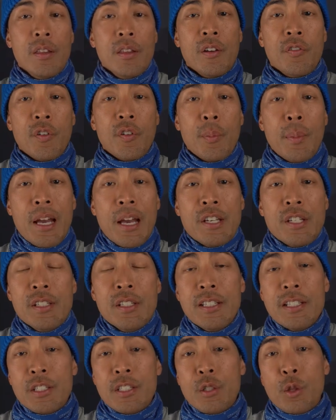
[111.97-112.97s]
The
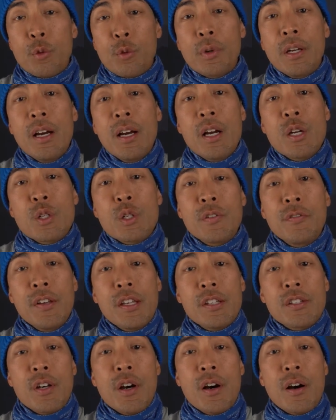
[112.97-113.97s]
formation is 300
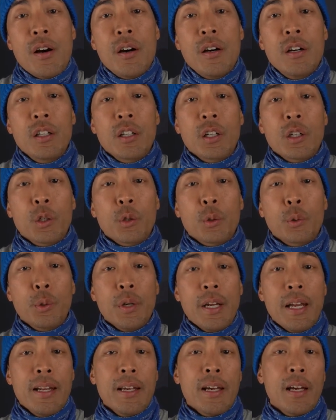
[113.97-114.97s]
feet tall,
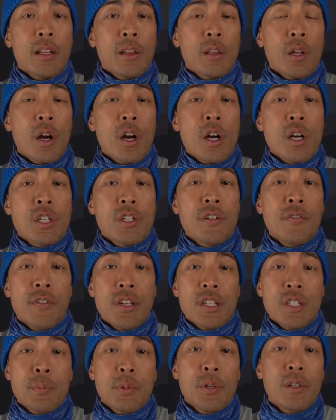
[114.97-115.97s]
creating a large
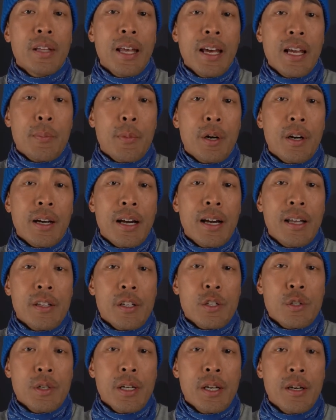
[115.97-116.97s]
visible landmark on
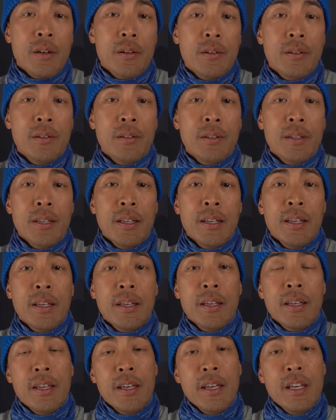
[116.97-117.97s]
the trail,
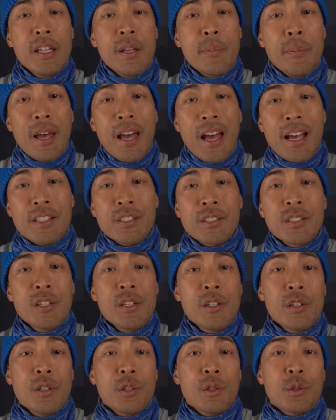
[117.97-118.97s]
in the past,
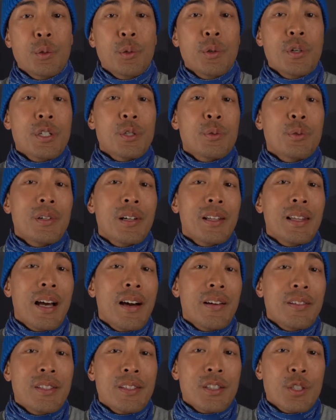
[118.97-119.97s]
tourists were
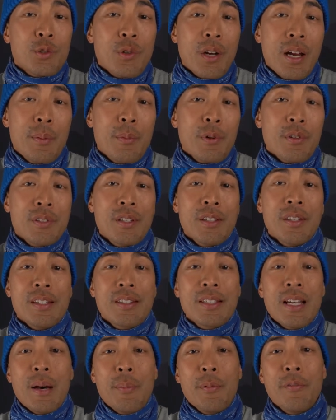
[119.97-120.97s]
allowed to scramble to the
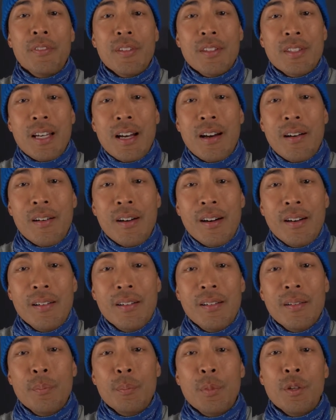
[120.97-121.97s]
top of the tower
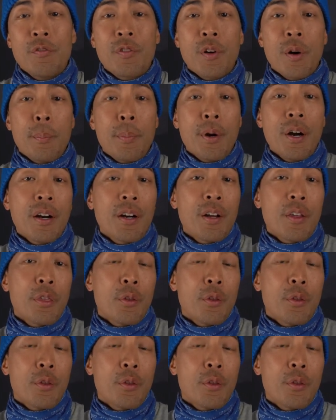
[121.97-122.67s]
before park